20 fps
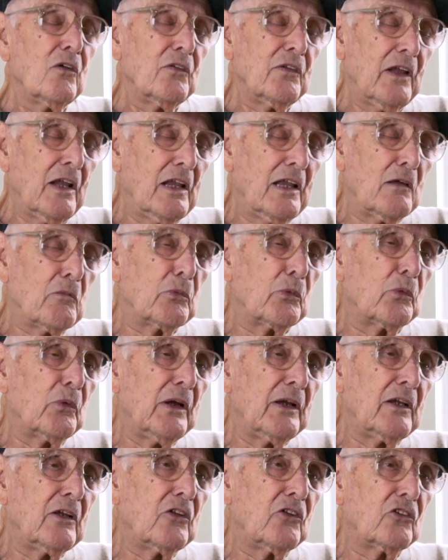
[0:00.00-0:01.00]
they
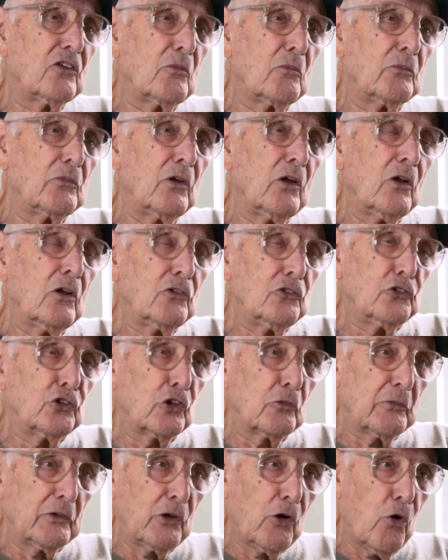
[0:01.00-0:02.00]
liberated some
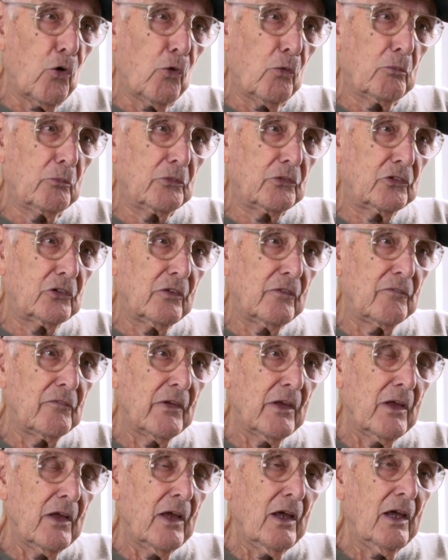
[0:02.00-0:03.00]
German homes,
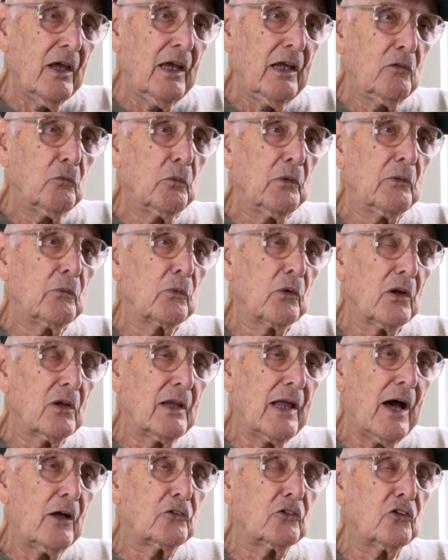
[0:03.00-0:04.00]
and we were
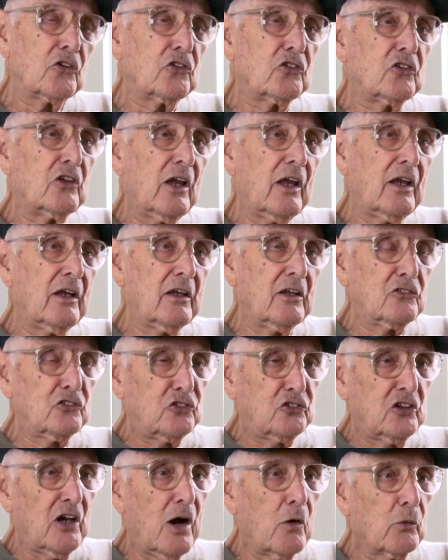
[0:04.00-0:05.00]
allowed to stay and
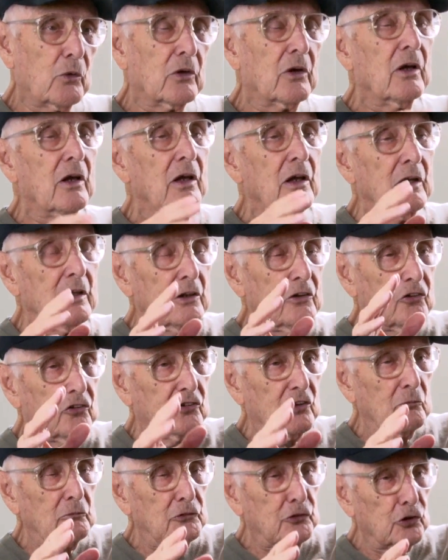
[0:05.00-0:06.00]
shower in
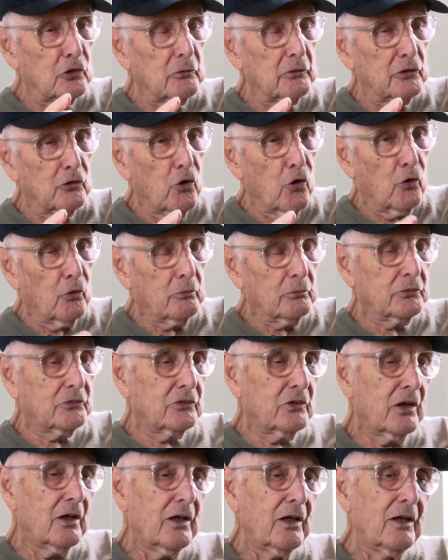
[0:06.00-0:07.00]
some German
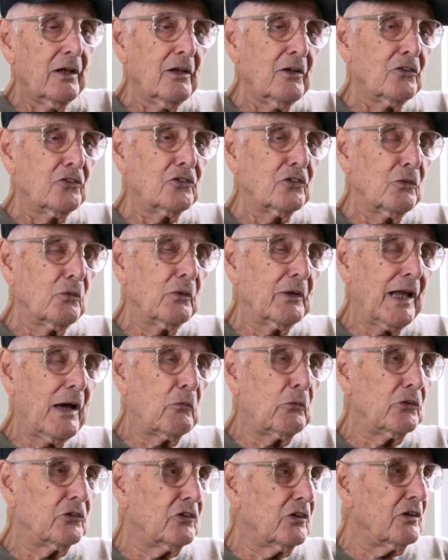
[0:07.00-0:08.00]
homes. So when I
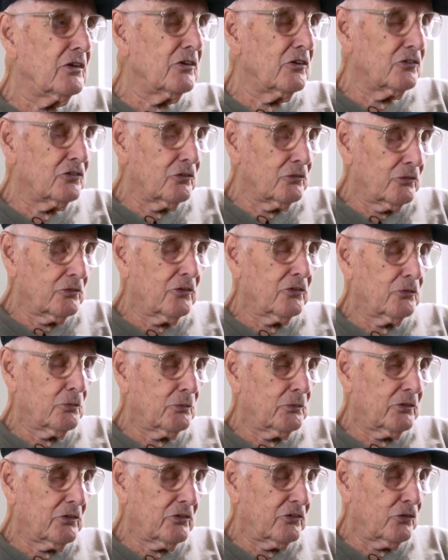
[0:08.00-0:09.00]
was in
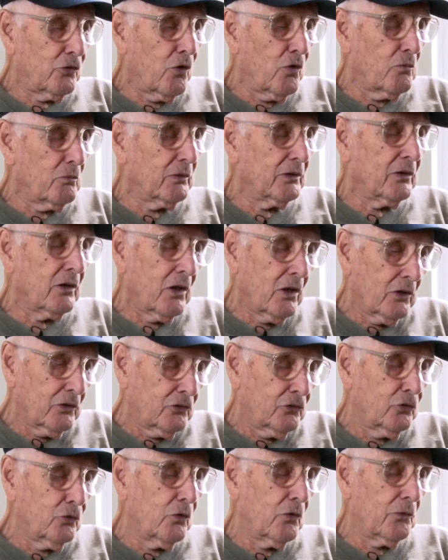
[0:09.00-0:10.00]
this home with
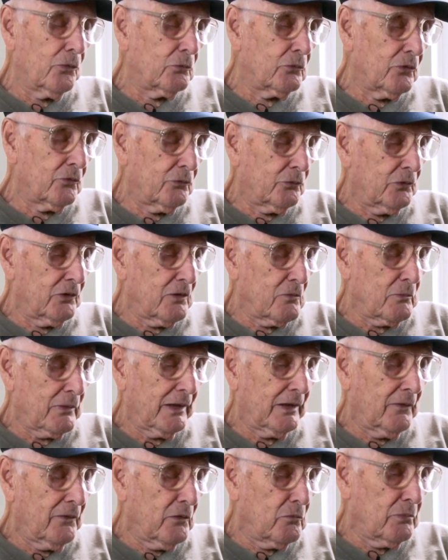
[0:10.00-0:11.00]
2 or 3 of
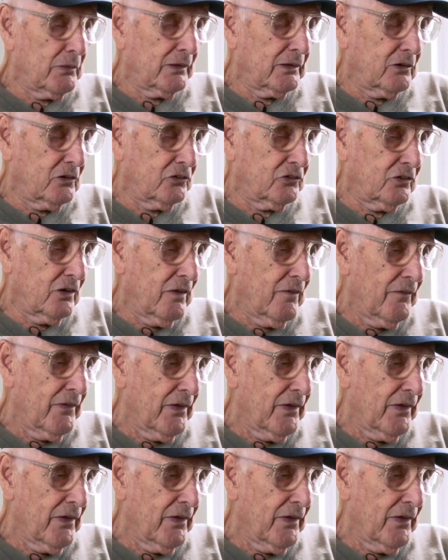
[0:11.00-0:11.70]
my other buddies,